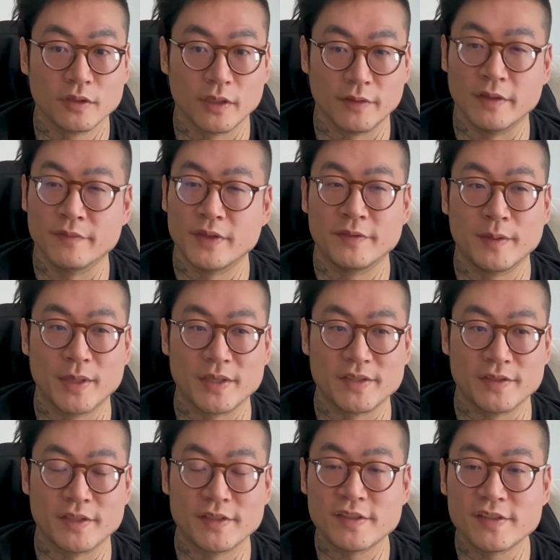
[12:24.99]
If that makes
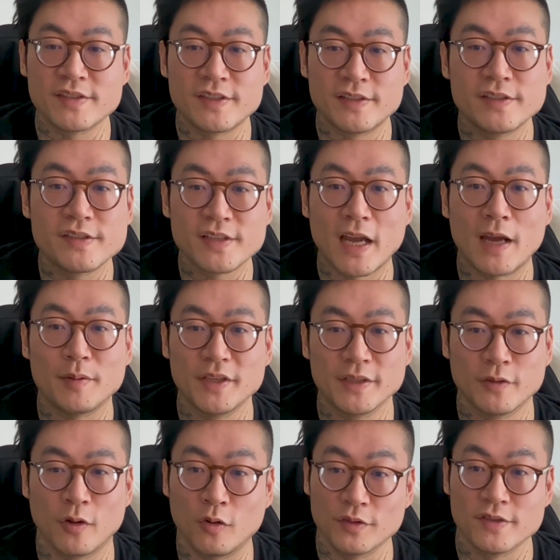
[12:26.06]
sense. This is happening
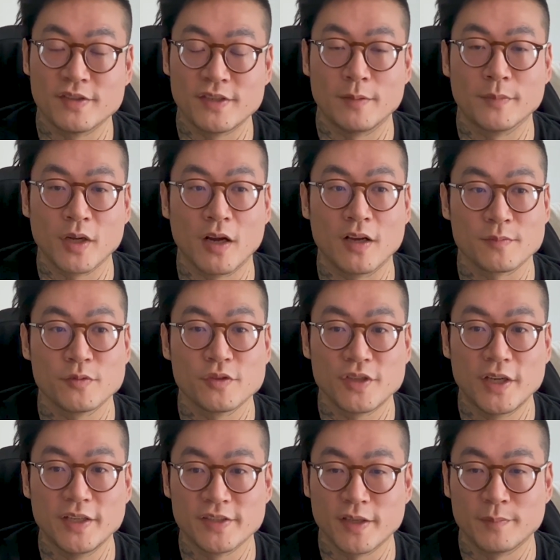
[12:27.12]
all in the same Cosmos
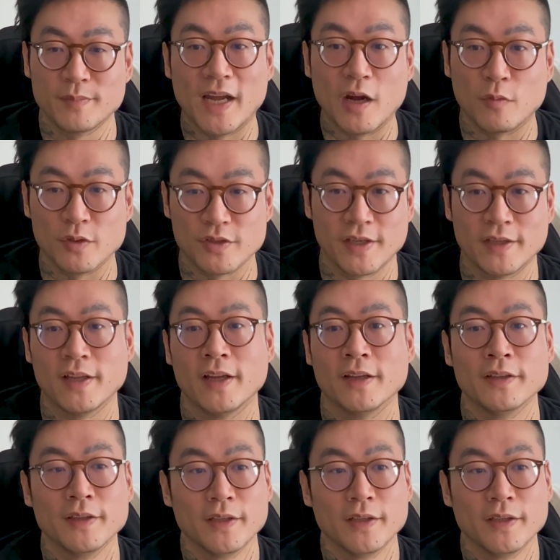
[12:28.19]
chain, except now we're saying that